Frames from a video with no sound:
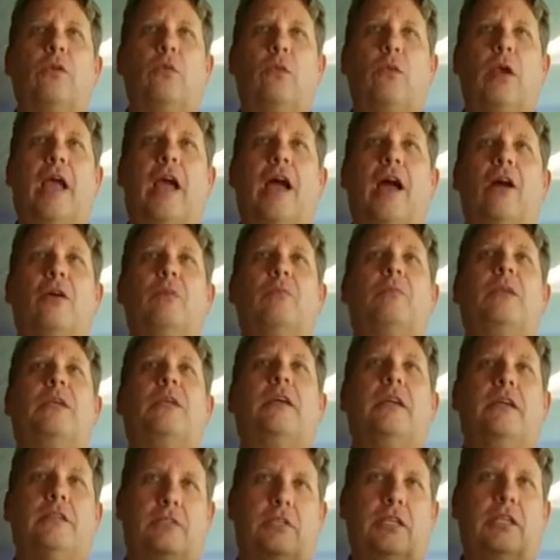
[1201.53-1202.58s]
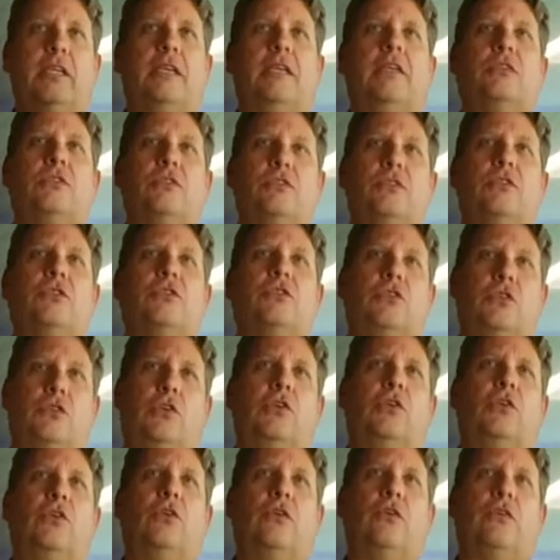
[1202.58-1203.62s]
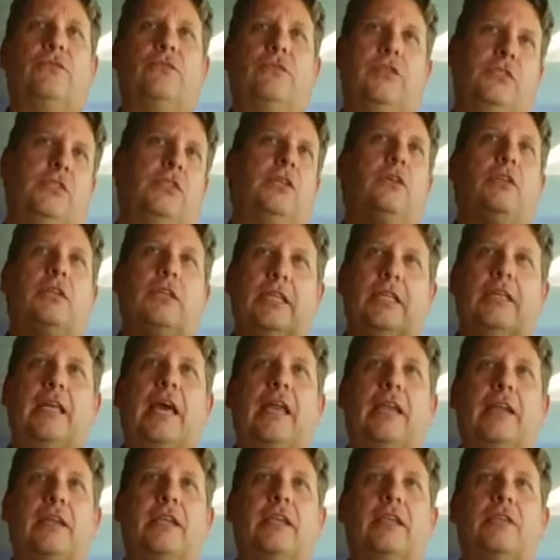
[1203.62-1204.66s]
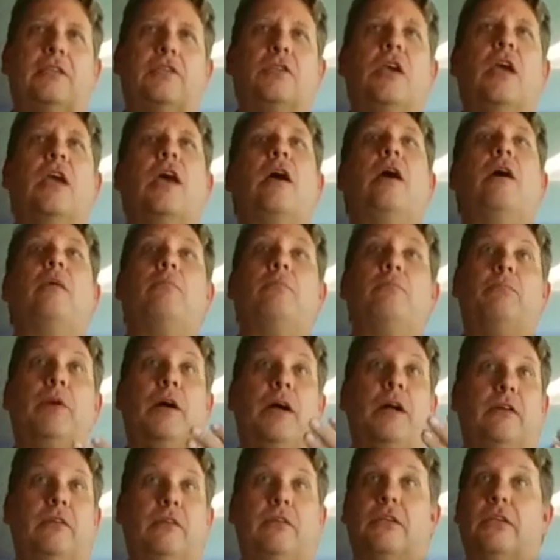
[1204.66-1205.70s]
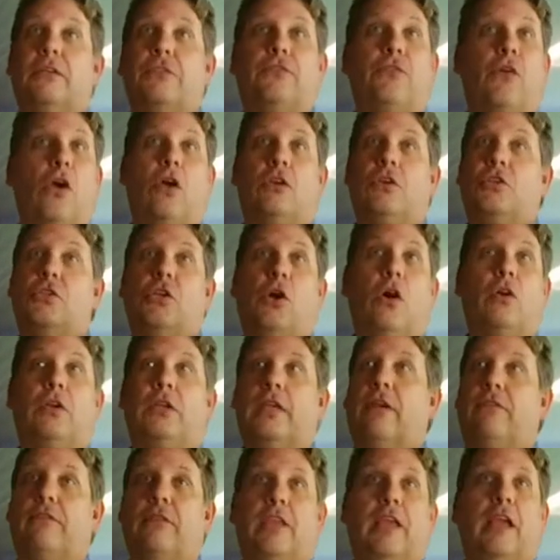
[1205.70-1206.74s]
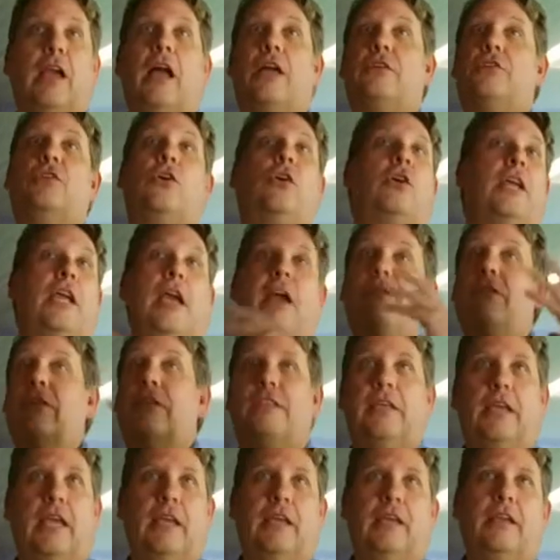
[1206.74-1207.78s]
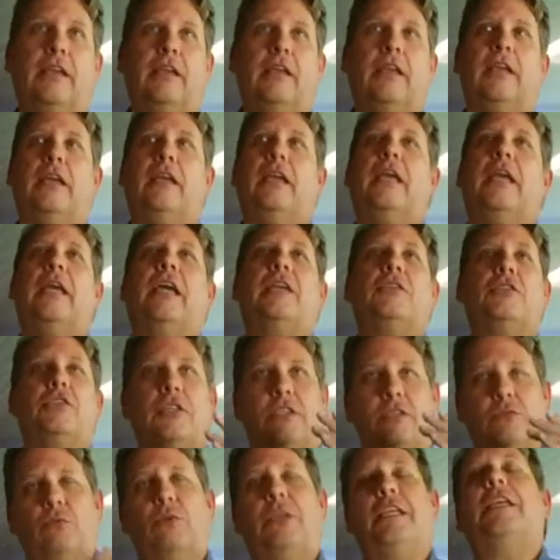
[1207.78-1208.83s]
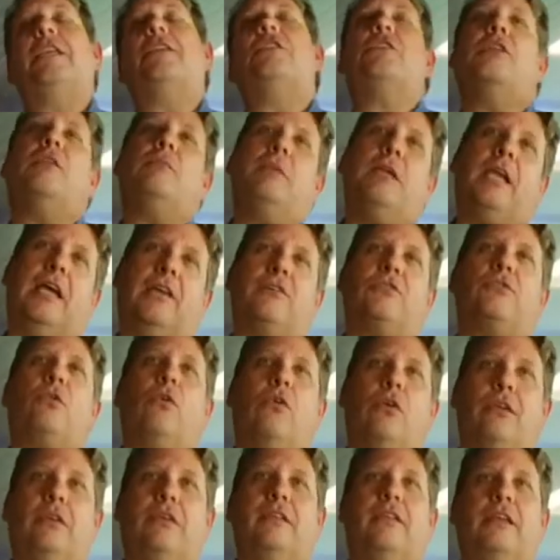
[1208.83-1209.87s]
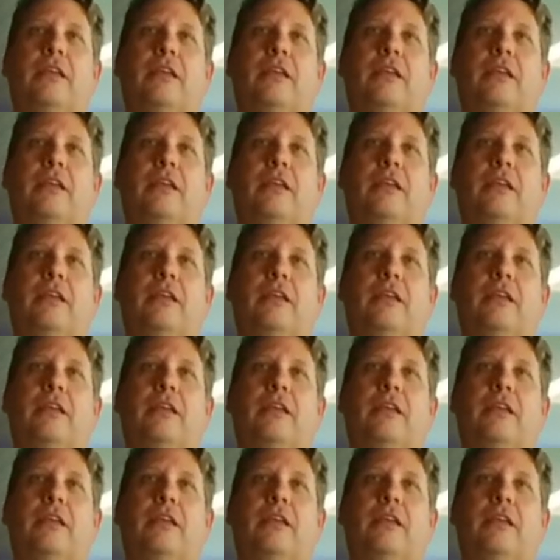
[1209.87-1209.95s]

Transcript: around because it is the secure facility that it is. Okay. But as far as showing you everything, I'll show you everything. Yeah, It's just we need you to be escorted.